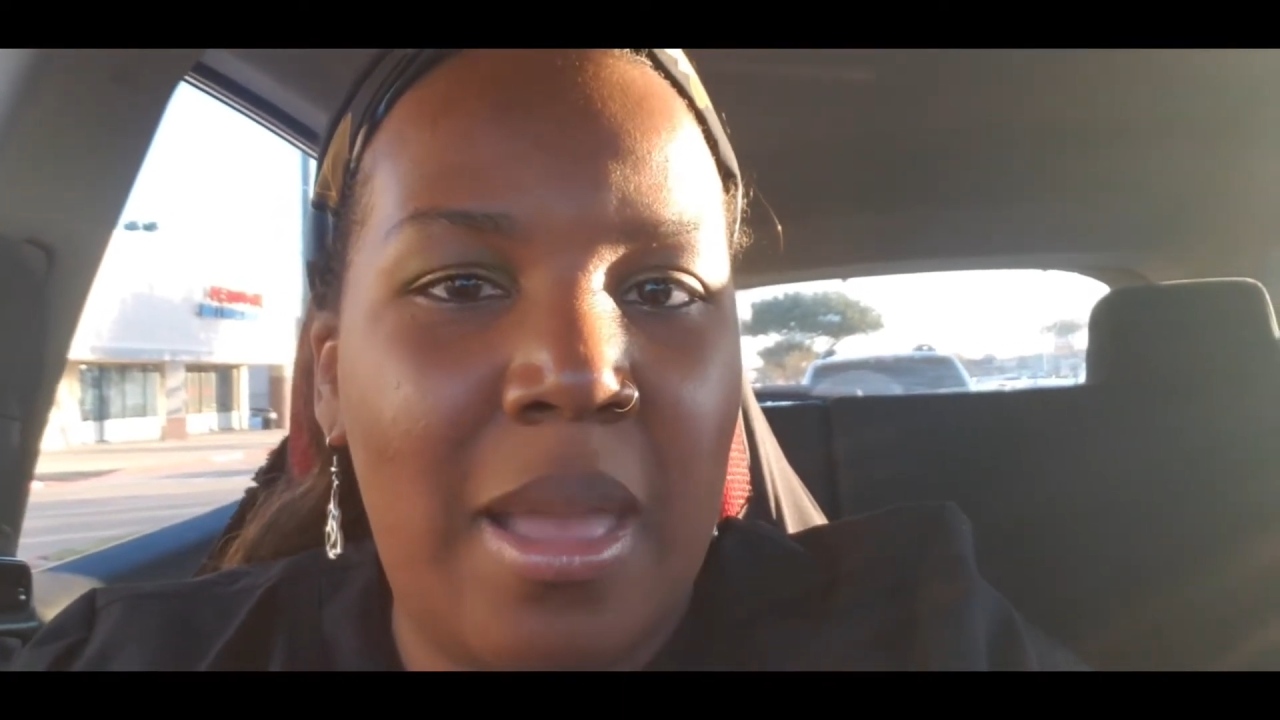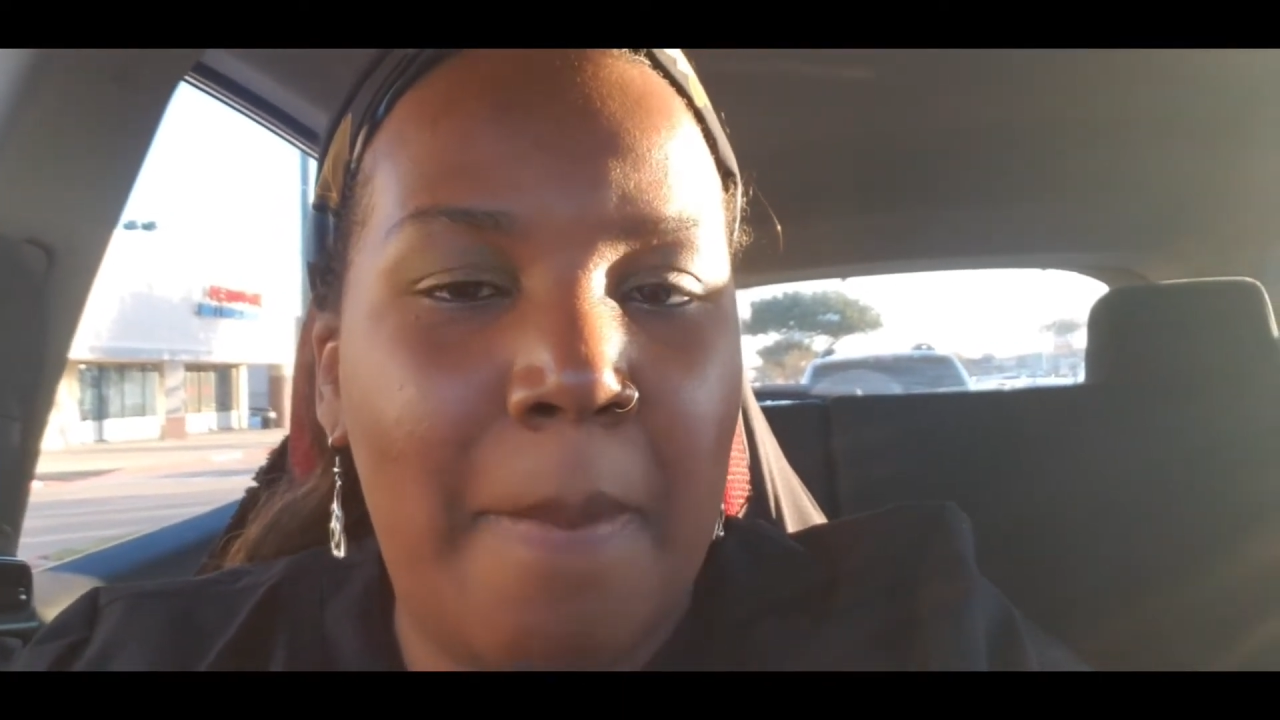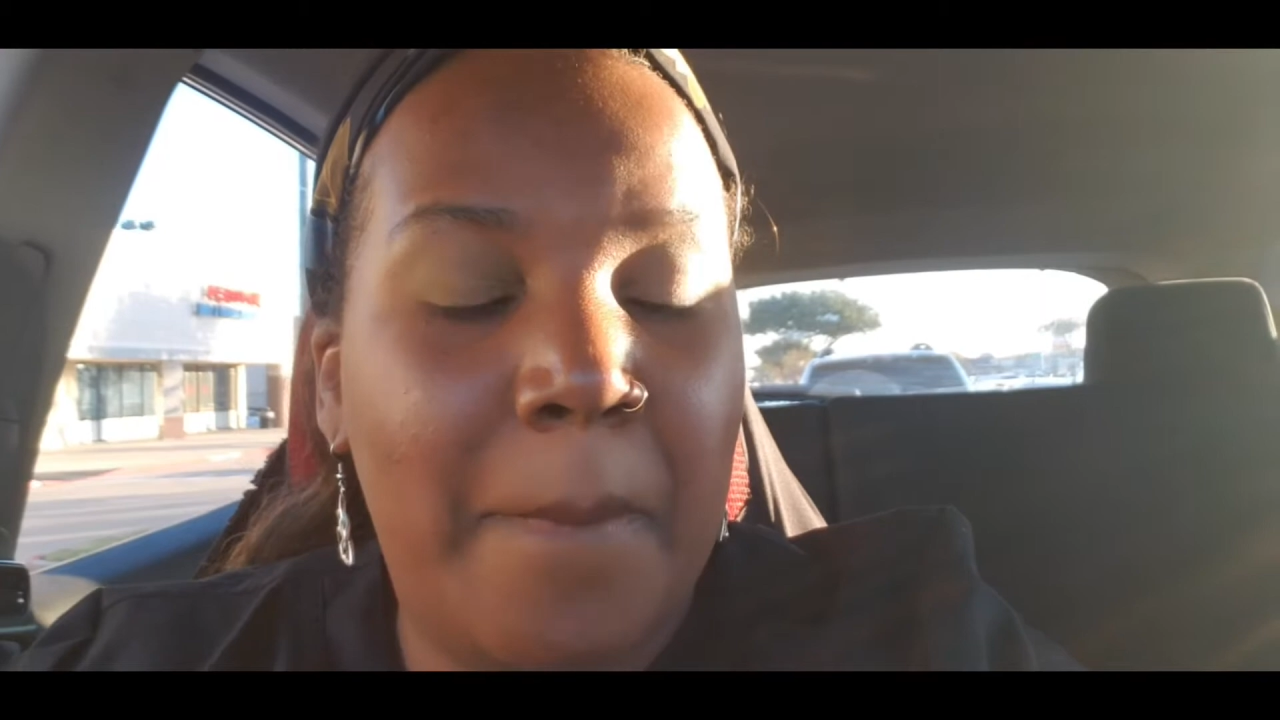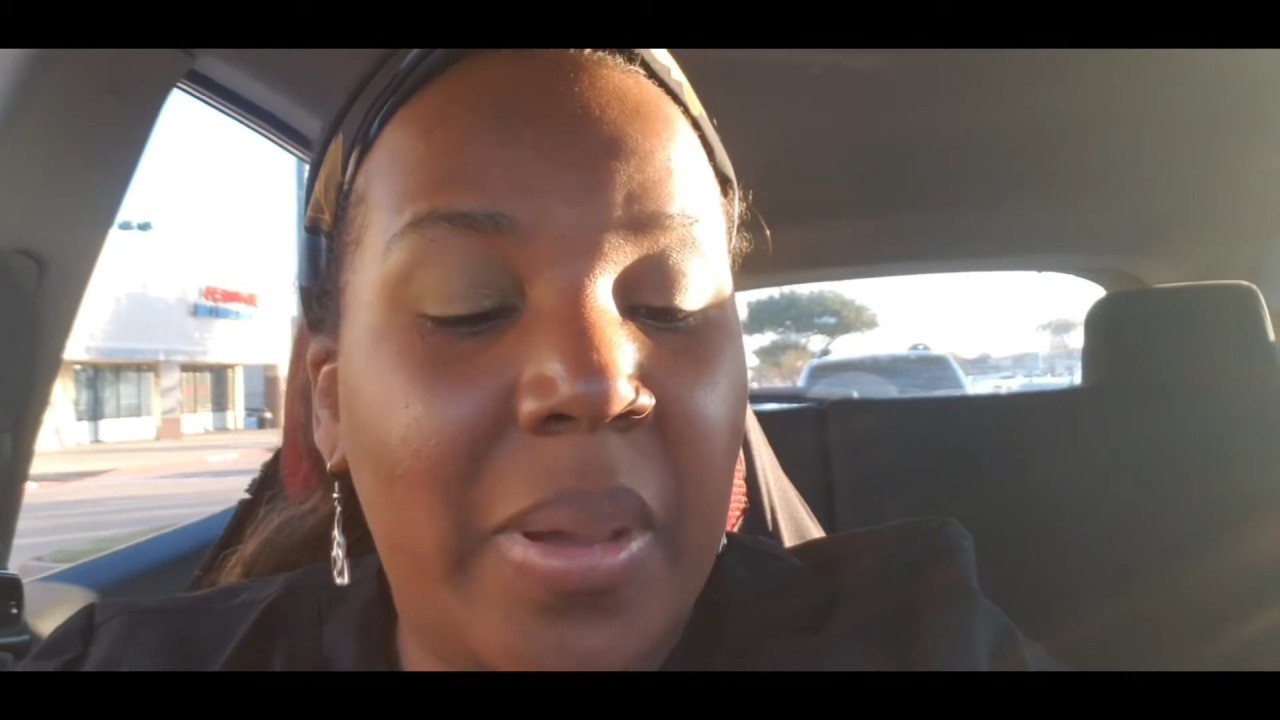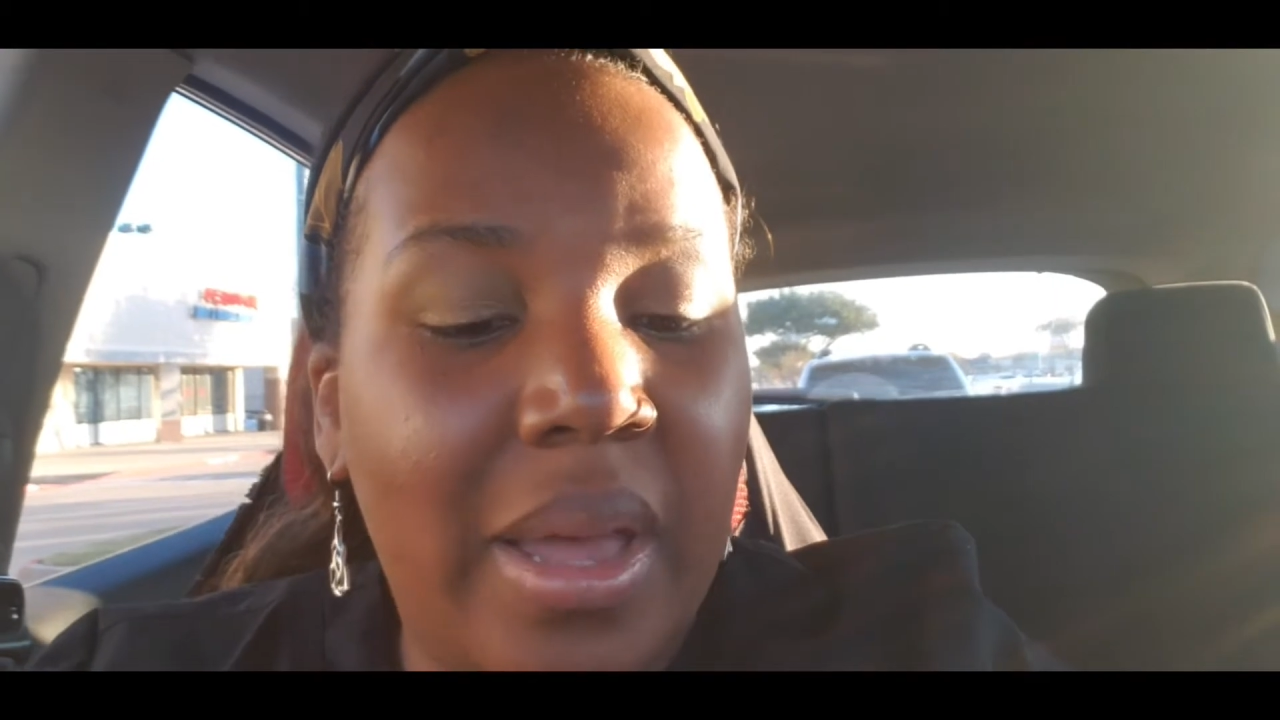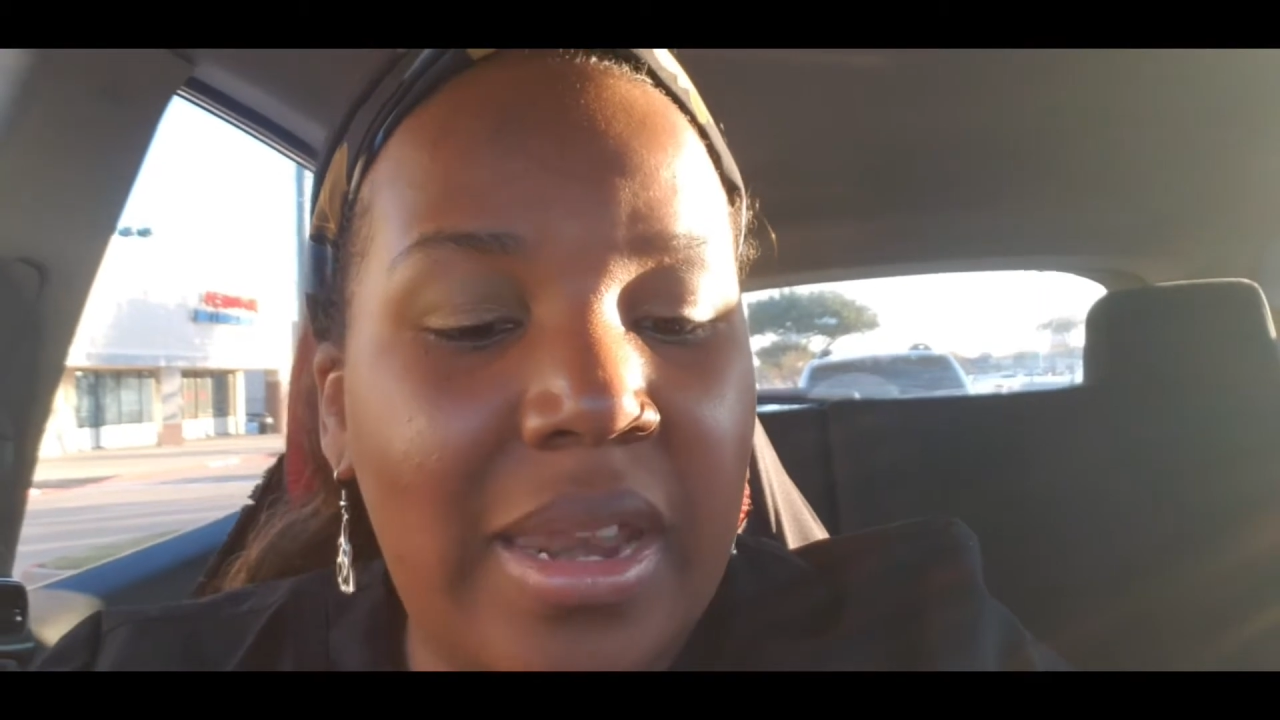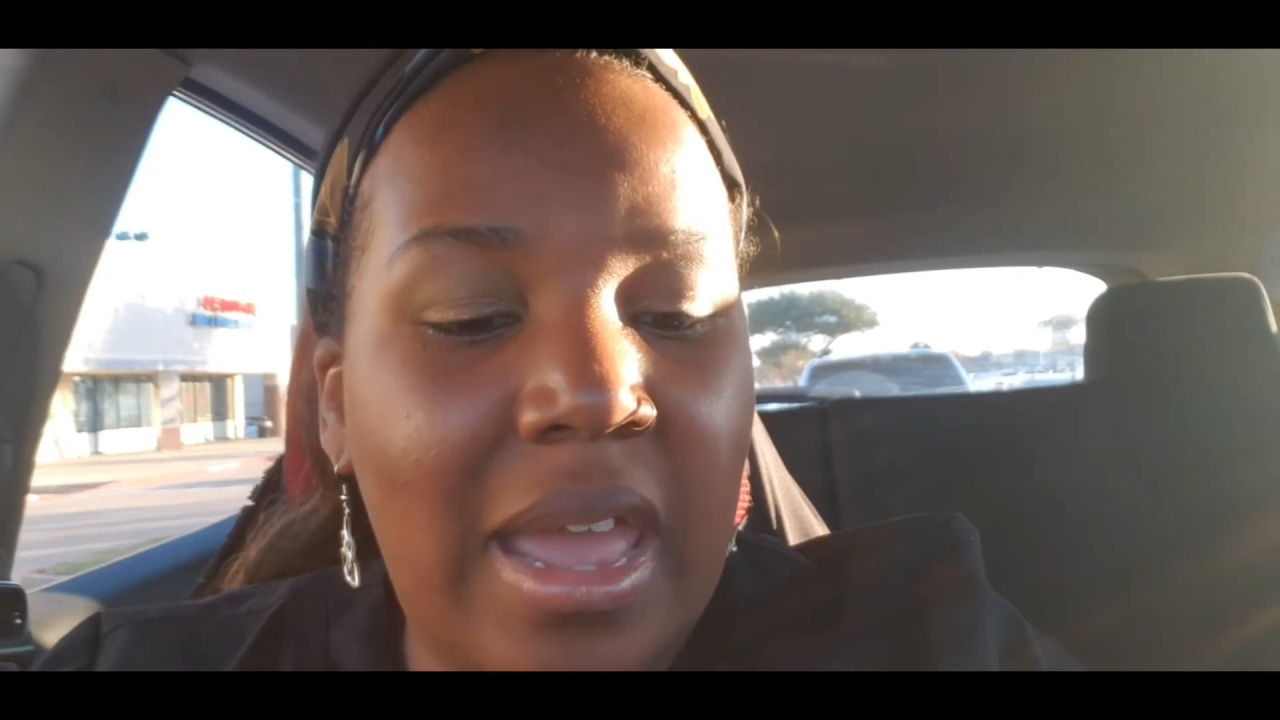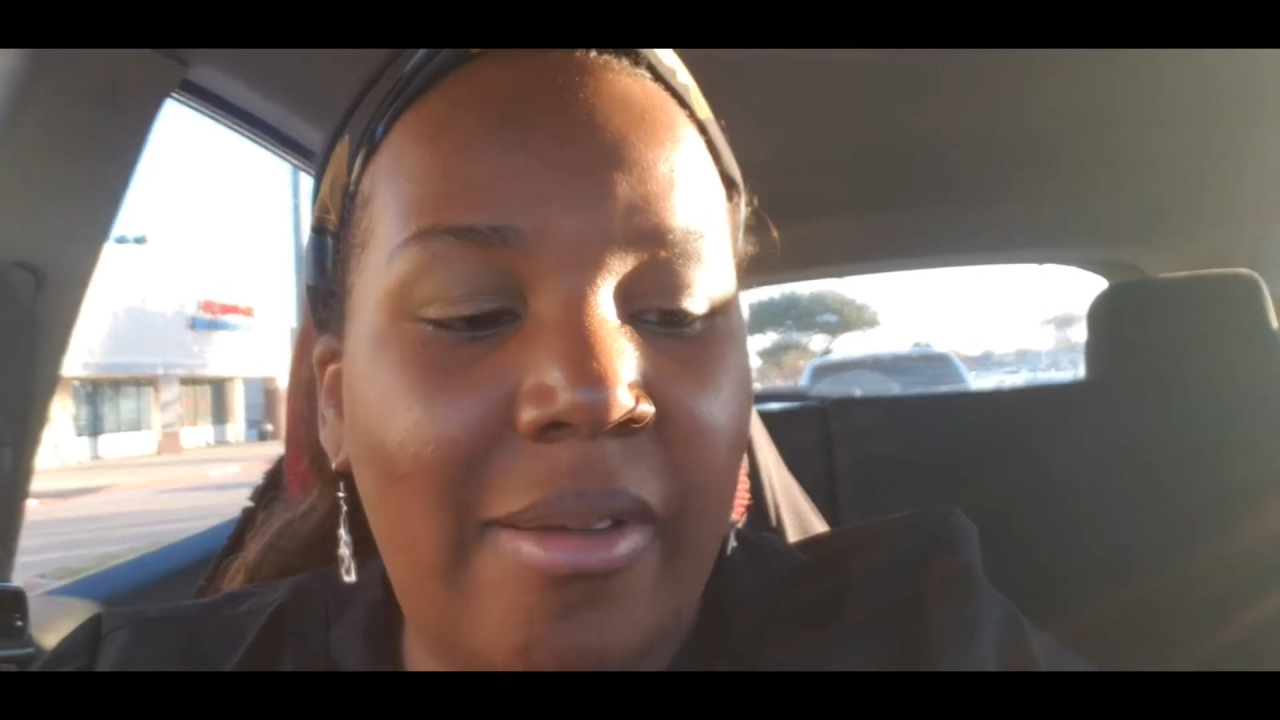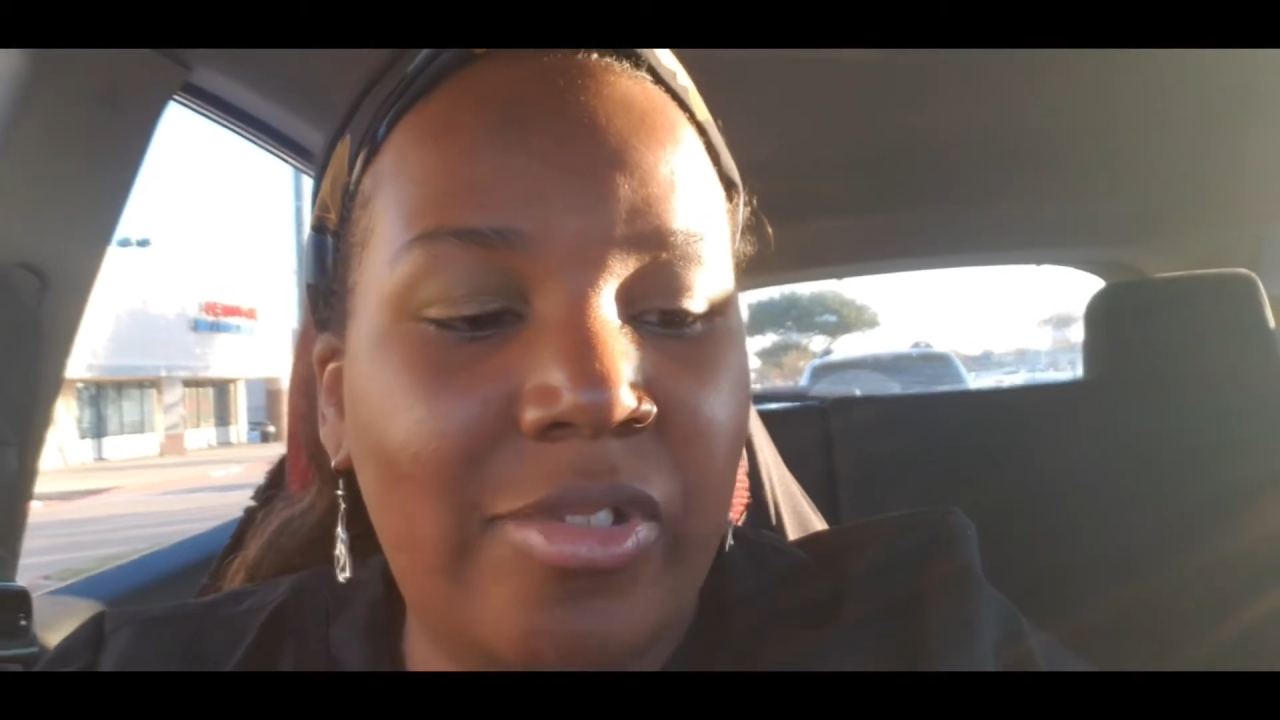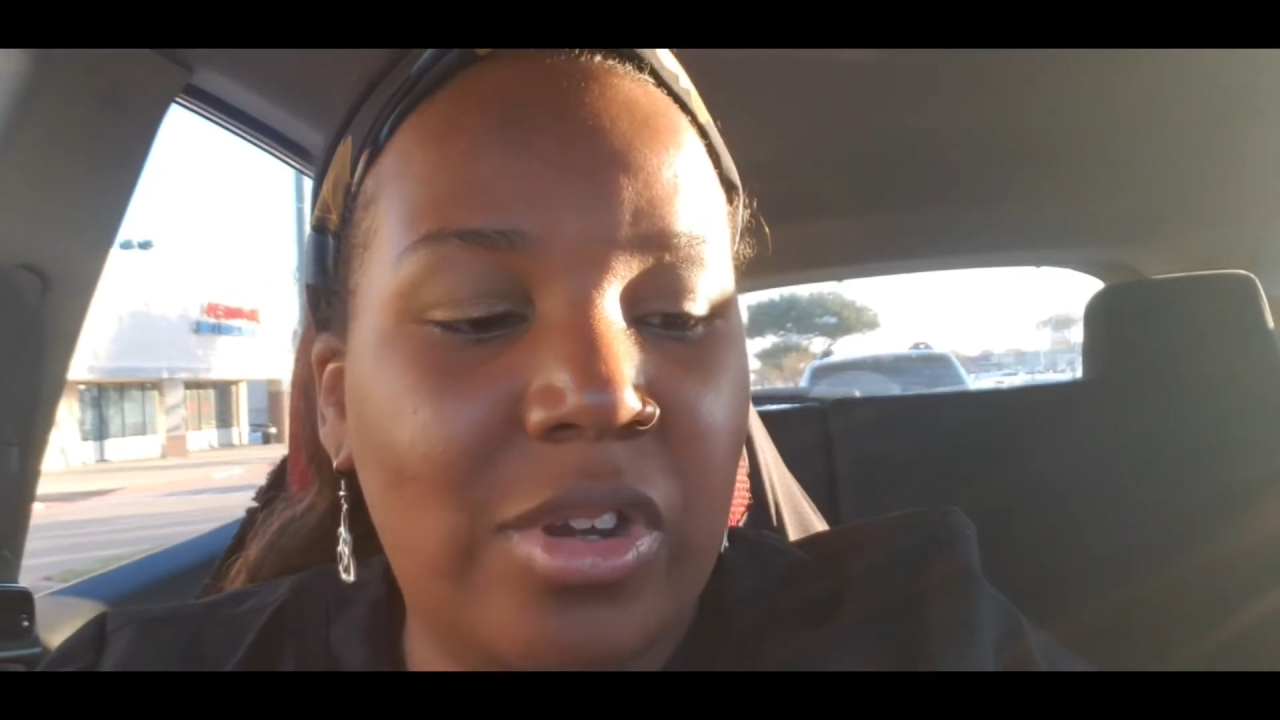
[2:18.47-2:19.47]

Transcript: But after